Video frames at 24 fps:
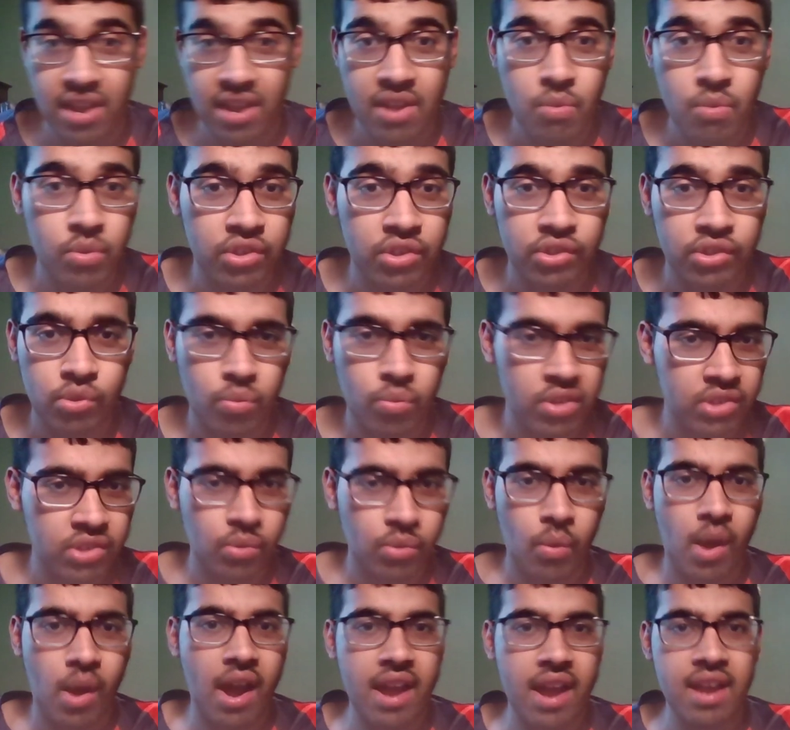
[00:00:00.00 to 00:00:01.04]
which is the reason
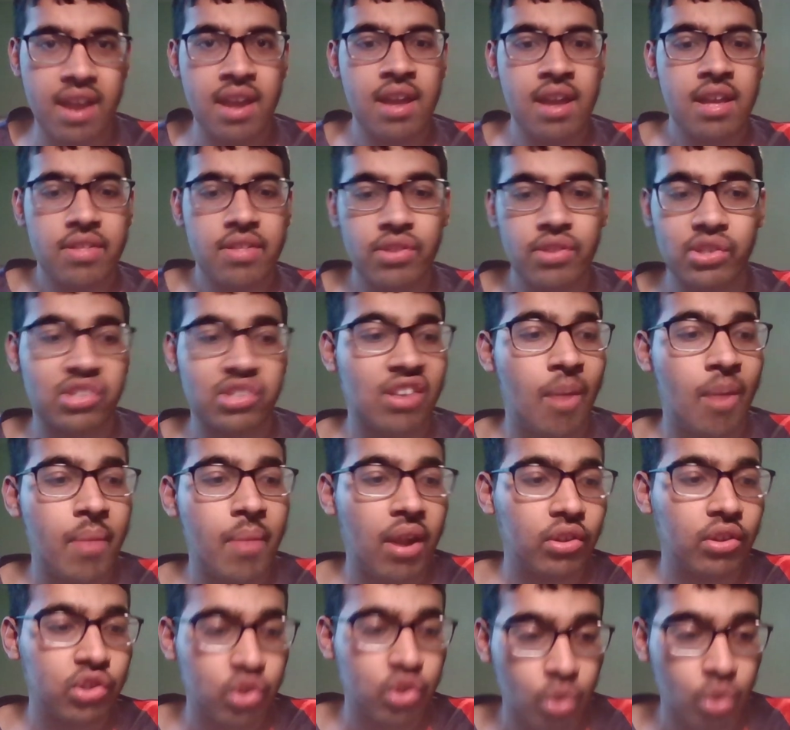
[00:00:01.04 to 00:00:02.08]
why this is coming
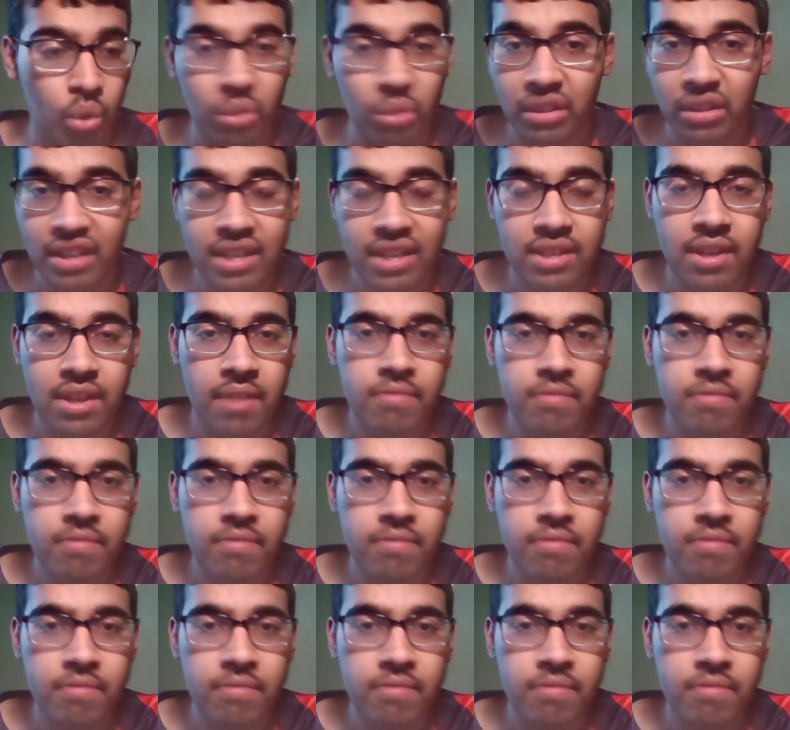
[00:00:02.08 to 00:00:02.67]
out so late.